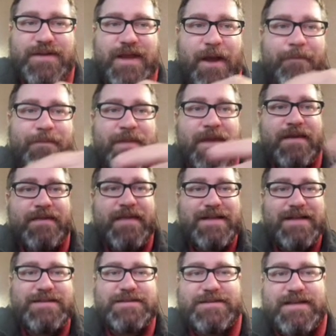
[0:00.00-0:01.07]
Now,
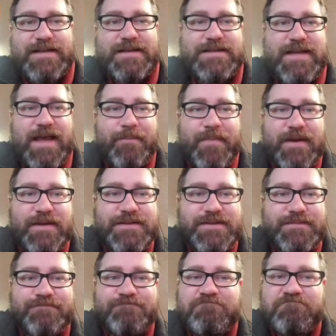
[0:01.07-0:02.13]
that's 6
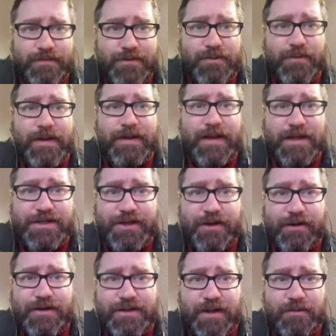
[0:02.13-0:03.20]
epics, 3 legendaries.